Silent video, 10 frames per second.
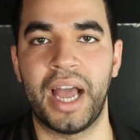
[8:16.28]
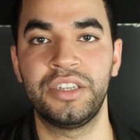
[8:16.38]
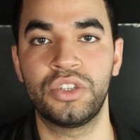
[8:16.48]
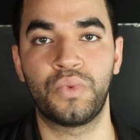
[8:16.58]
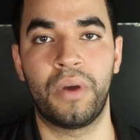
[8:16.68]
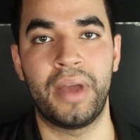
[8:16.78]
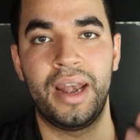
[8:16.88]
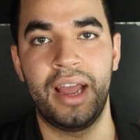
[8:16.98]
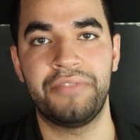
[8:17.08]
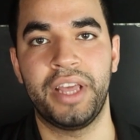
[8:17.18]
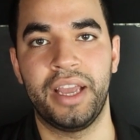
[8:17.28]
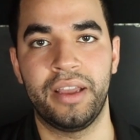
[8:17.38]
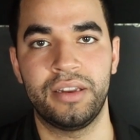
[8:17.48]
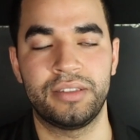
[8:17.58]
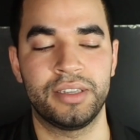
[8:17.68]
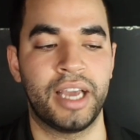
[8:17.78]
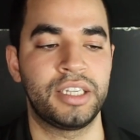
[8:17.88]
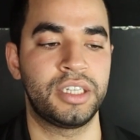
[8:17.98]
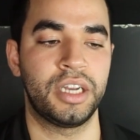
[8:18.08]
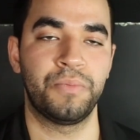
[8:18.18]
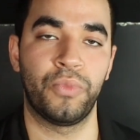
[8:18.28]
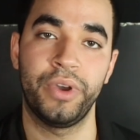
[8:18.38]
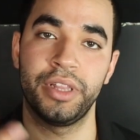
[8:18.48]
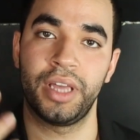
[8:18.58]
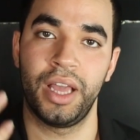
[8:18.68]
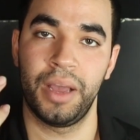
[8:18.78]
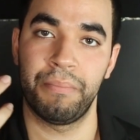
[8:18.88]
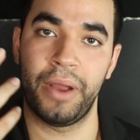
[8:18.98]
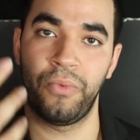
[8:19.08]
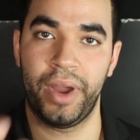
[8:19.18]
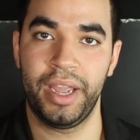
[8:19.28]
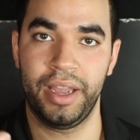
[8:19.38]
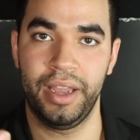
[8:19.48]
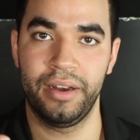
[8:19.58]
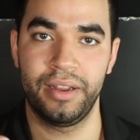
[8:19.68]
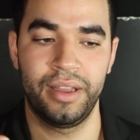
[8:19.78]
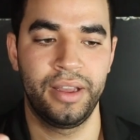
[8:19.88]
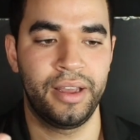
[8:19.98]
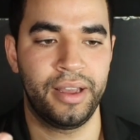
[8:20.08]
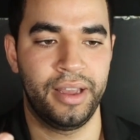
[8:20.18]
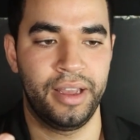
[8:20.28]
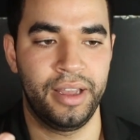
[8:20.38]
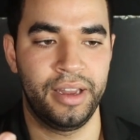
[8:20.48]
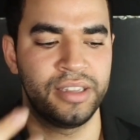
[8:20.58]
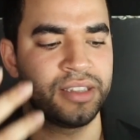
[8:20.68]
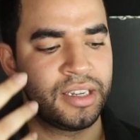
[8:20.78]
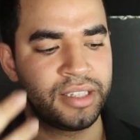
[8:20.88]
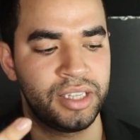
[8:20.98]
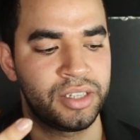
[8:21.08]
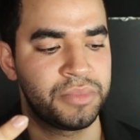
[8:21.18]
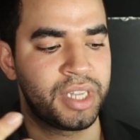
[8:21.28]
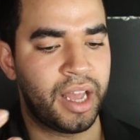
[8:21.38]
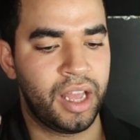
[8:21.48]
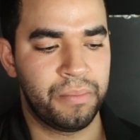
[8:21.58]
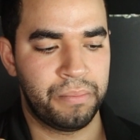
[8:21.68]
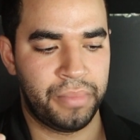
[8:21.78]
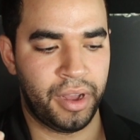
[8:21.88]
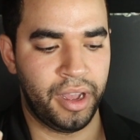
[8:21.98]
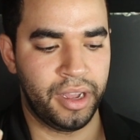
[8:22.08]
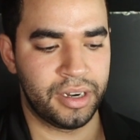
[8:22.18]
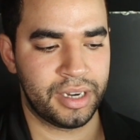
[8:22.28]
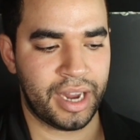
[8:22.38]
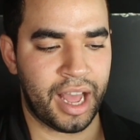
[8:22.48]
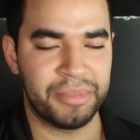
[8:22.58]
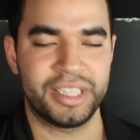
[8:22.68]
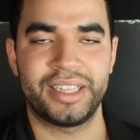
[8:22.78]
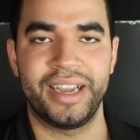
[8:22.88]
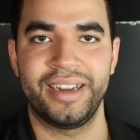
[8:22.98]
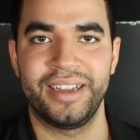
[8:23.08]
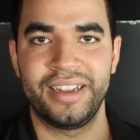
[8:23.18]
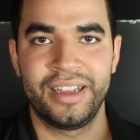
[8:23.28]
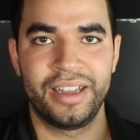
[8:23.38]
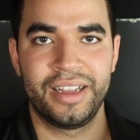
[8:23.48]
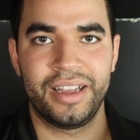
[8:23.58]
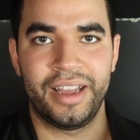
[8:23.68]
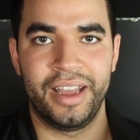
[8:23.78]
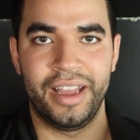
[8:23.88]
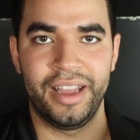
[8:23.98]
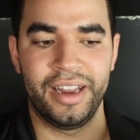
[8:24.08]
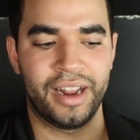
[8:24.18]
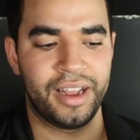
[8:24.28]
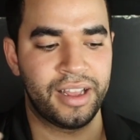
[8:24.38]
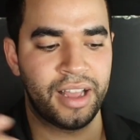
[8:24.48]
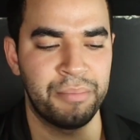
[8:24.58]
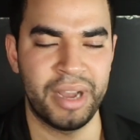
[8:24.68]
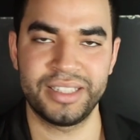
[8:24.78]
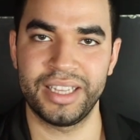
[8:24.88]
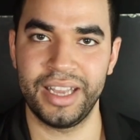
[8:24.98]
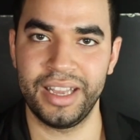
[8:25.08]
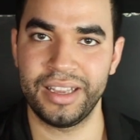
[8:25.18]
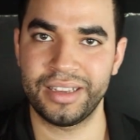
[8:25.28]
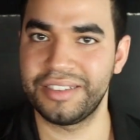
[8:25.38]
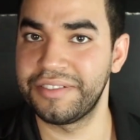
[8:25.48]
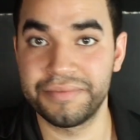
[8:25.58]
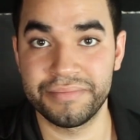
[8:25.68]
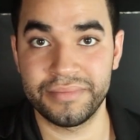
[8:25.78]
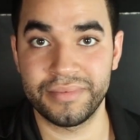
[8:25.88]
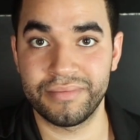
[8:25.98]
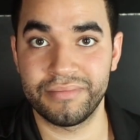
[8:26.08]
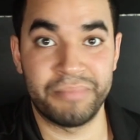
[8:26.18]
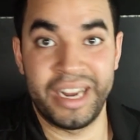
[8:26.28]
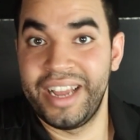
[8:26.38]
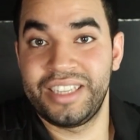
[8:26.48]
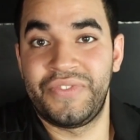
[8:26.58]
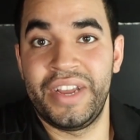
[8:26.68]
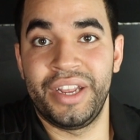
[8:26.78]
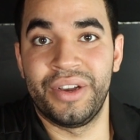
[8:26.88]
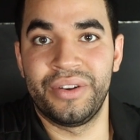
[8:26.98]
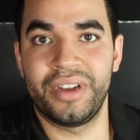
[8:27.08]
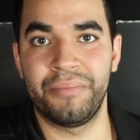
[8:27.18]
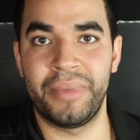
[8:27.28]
I just want my left hand to catch up with my right hand. And it's gonna take some time, but I'm excited, and I might take my next video.